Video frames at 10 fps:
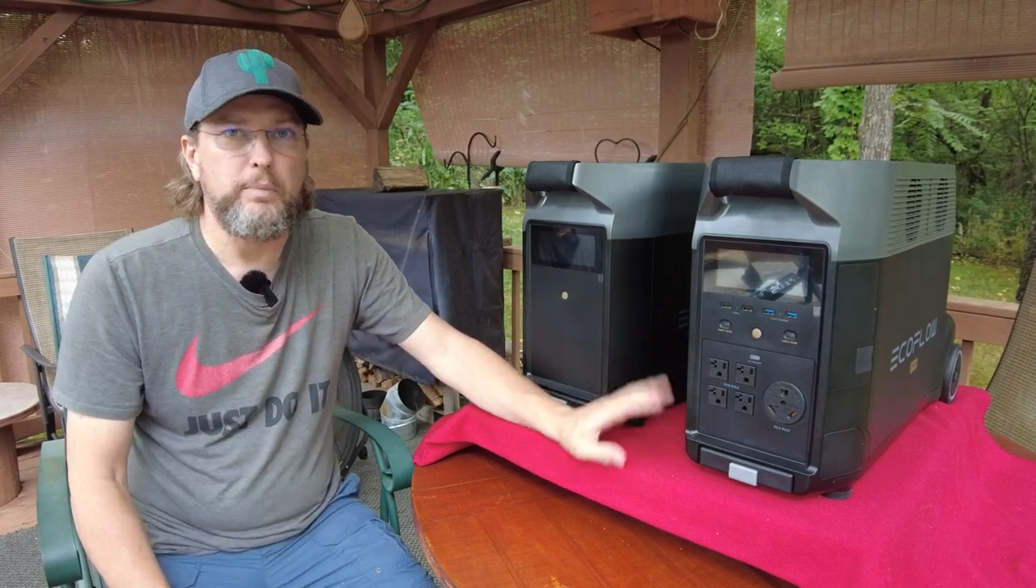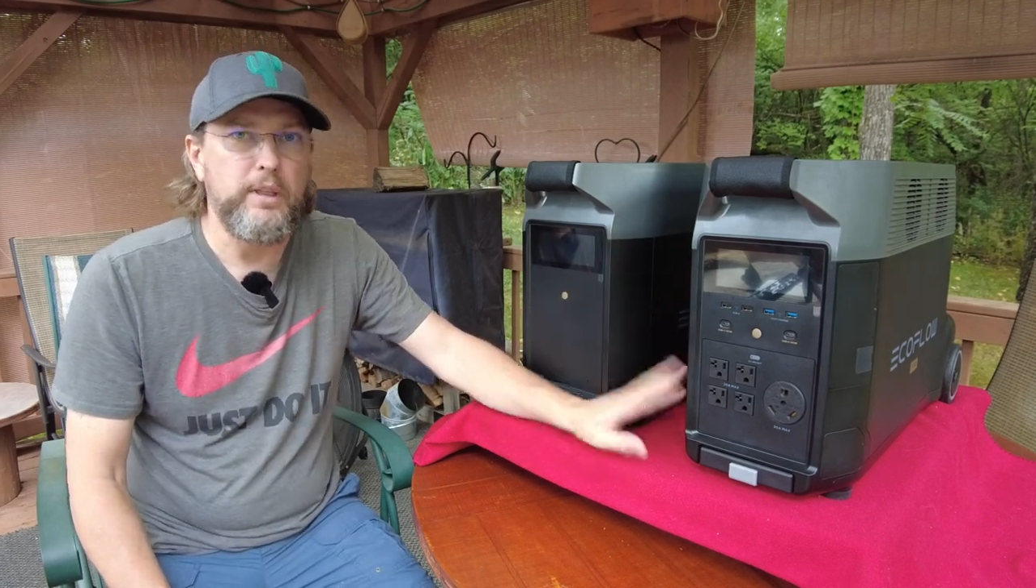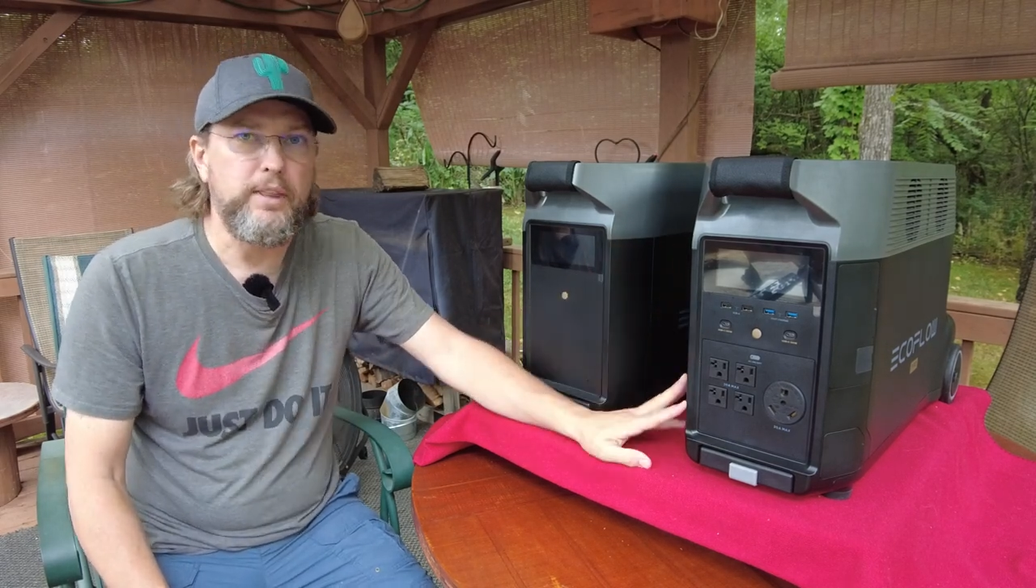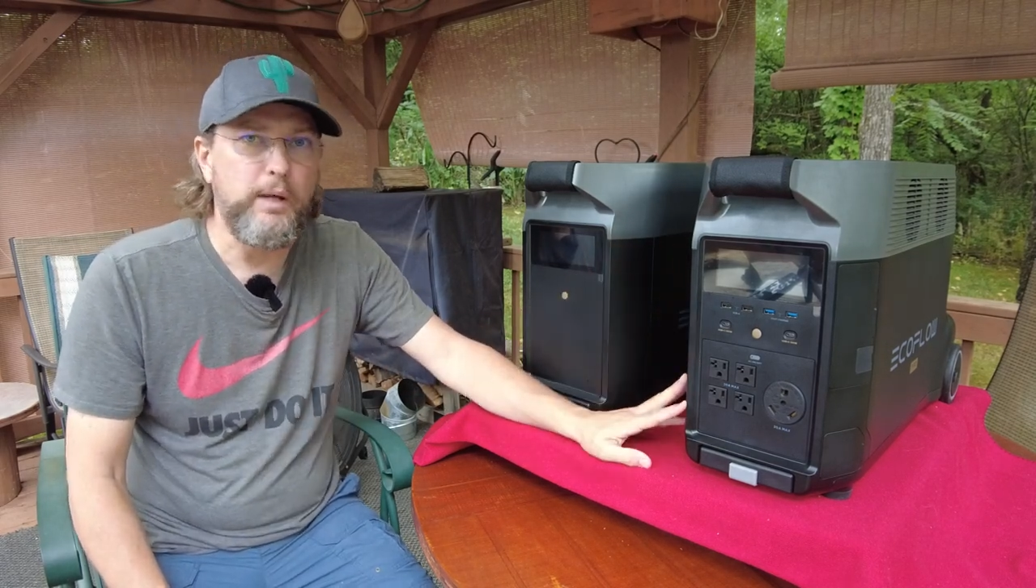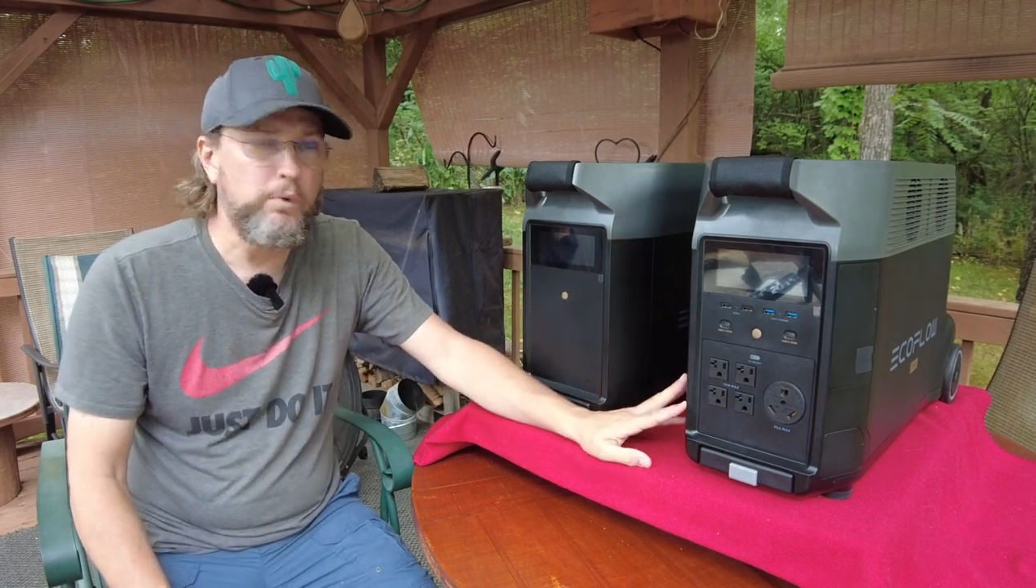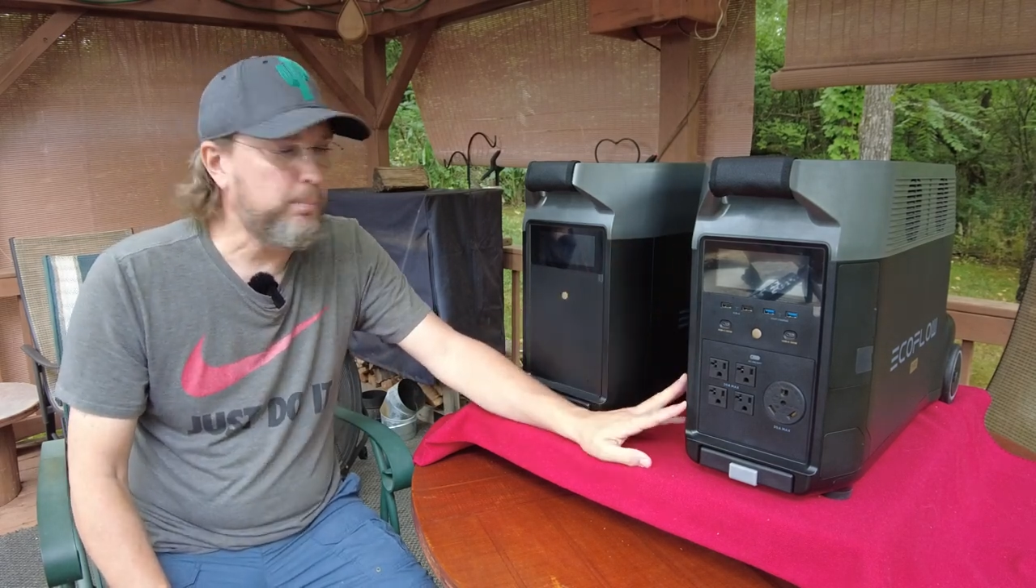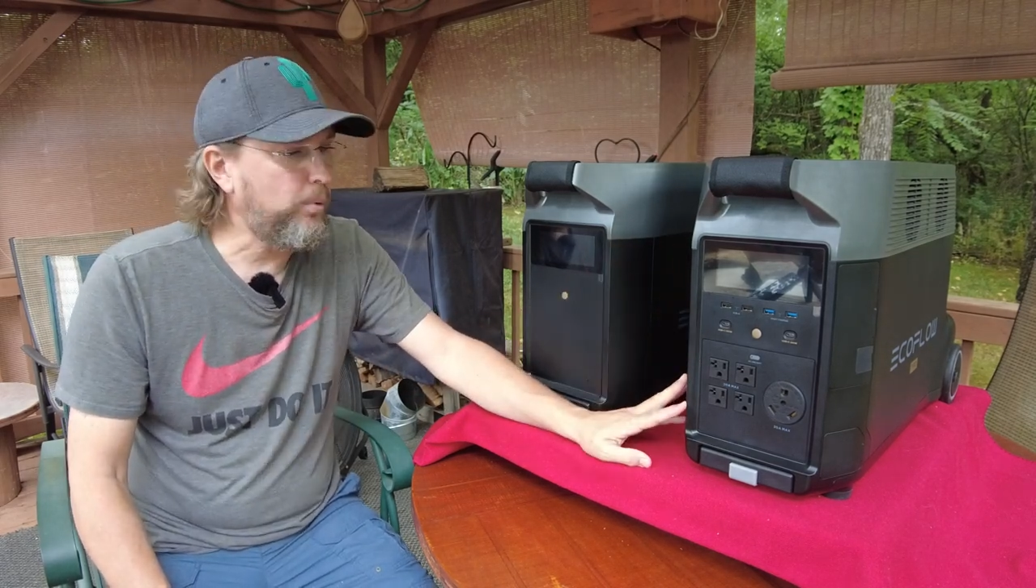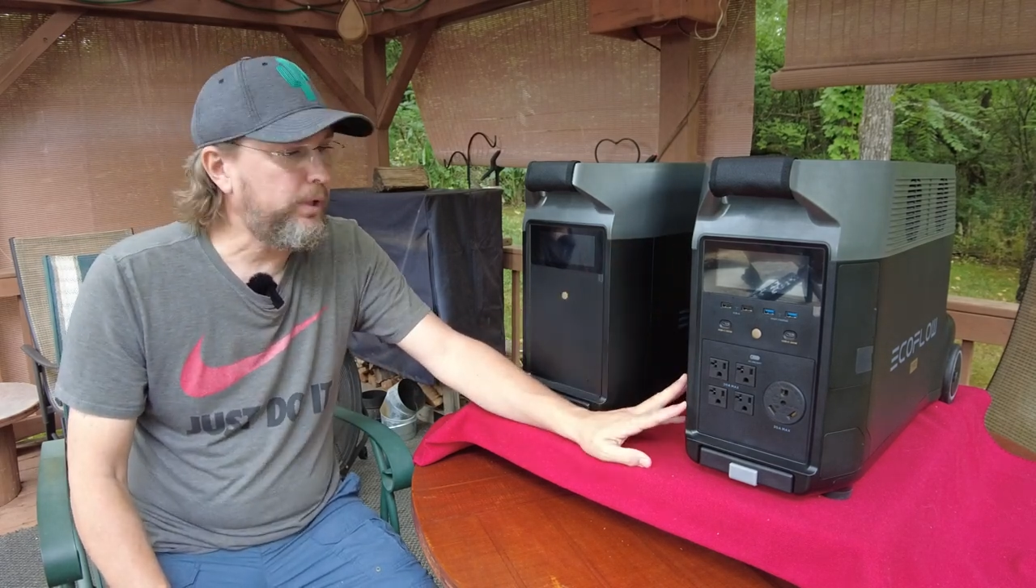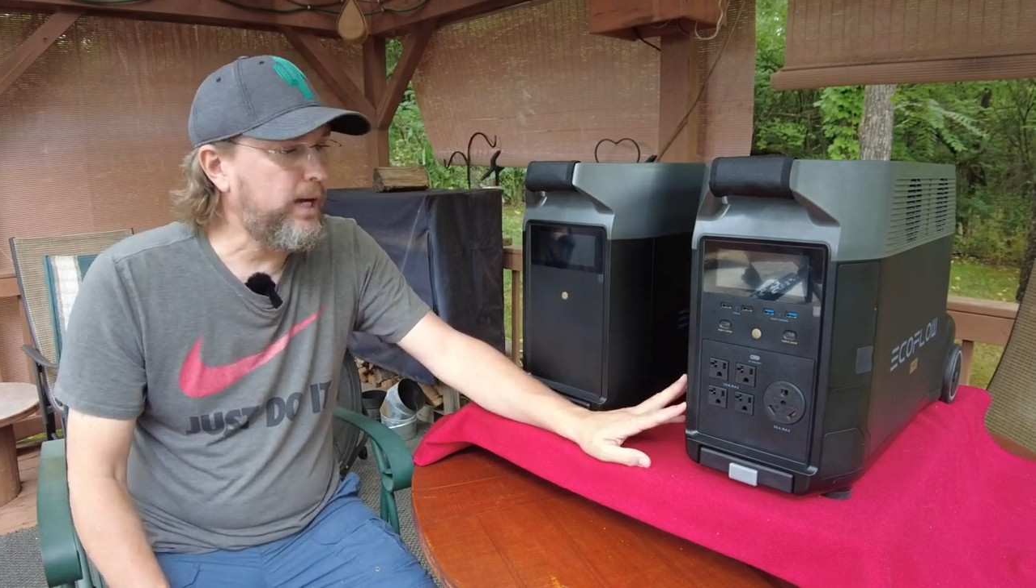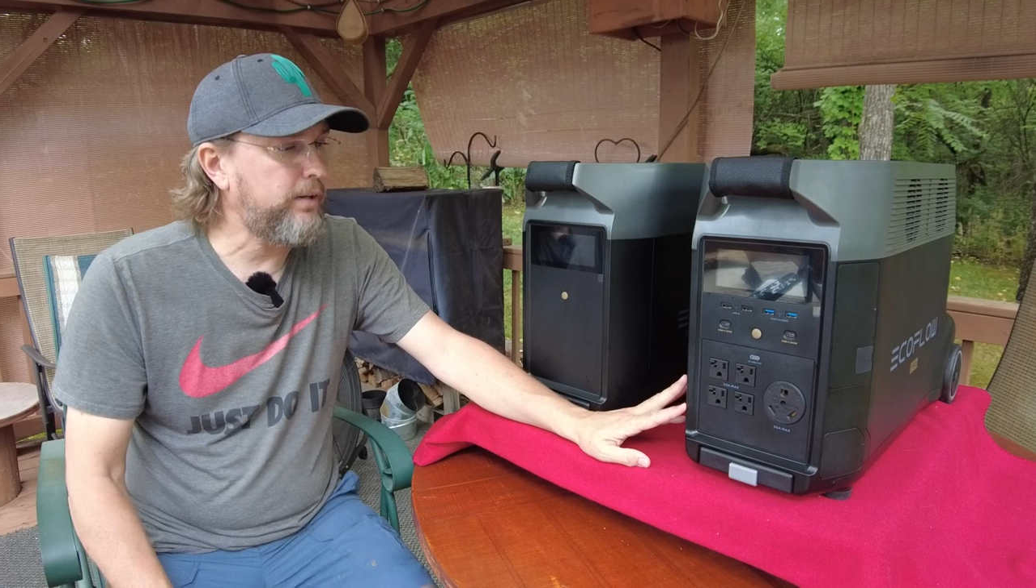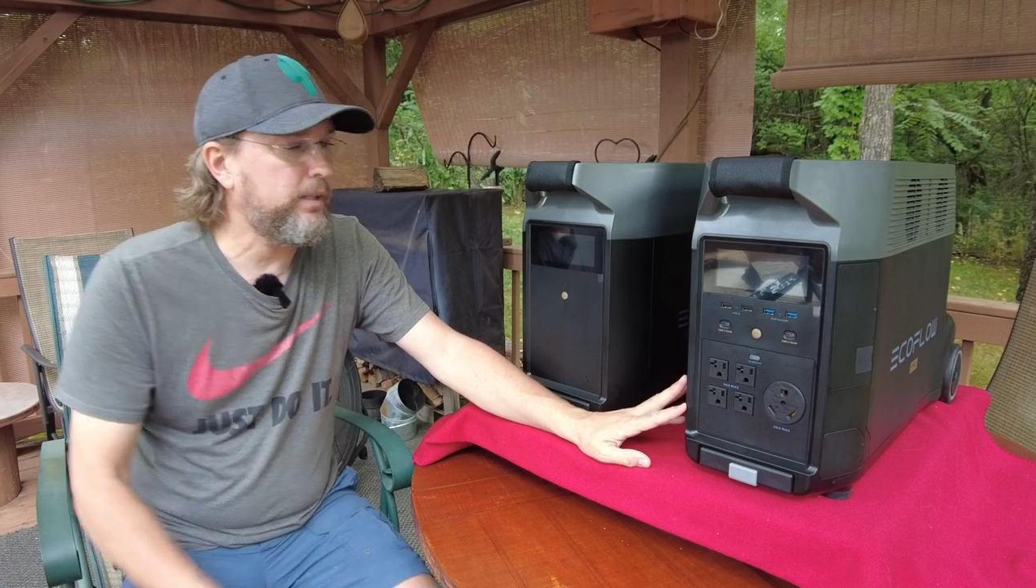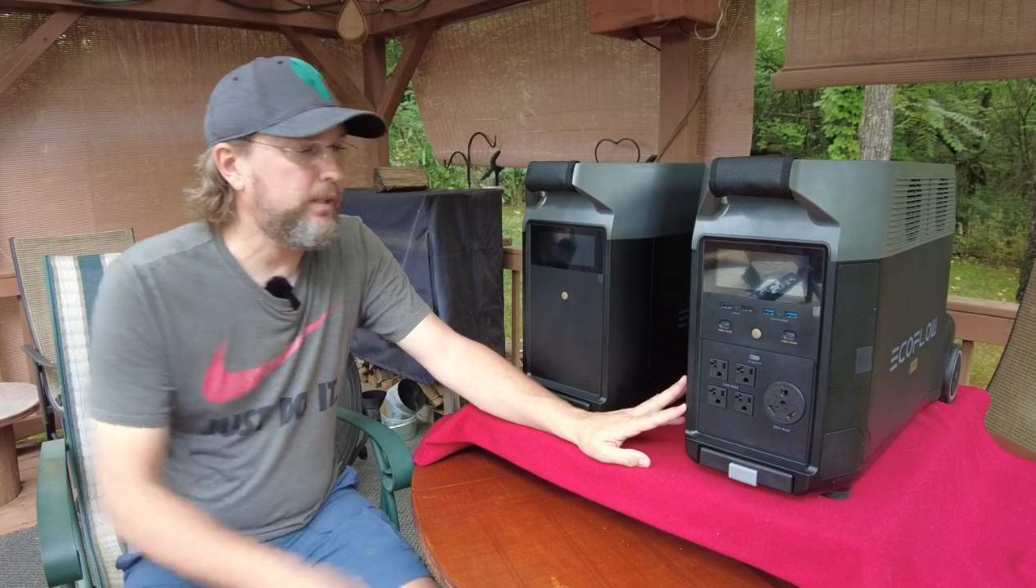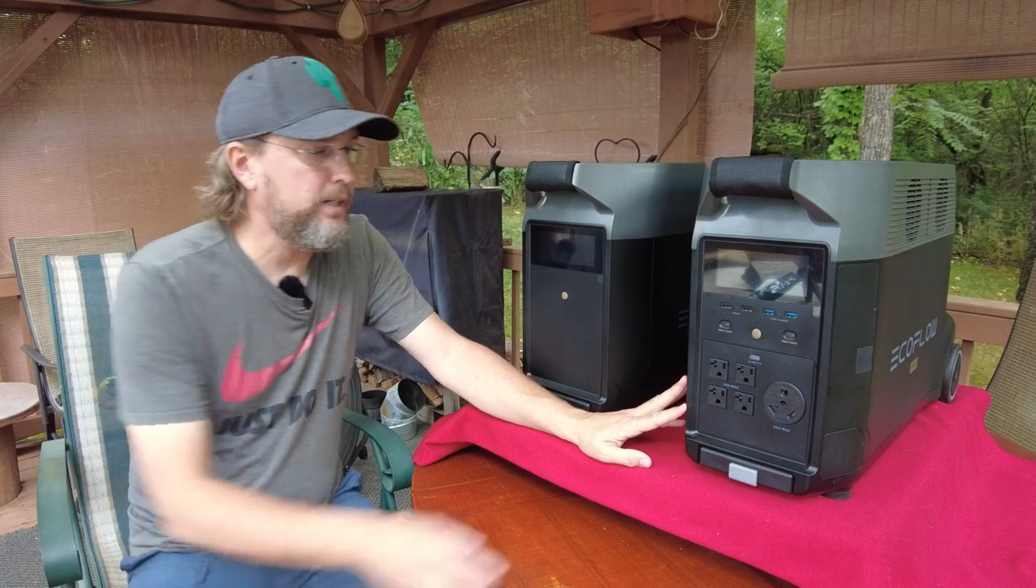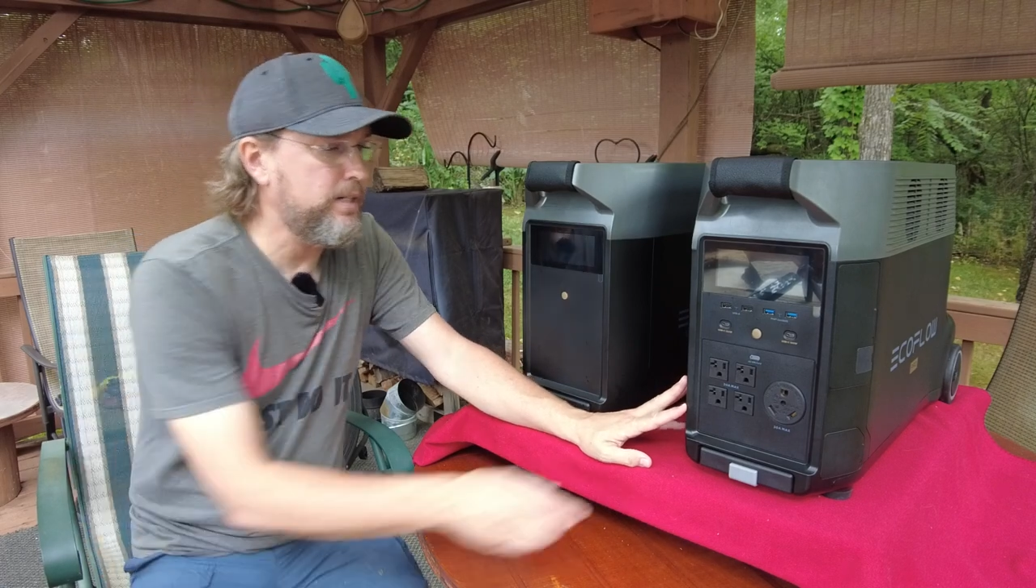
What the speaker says: But the thing I want to point out here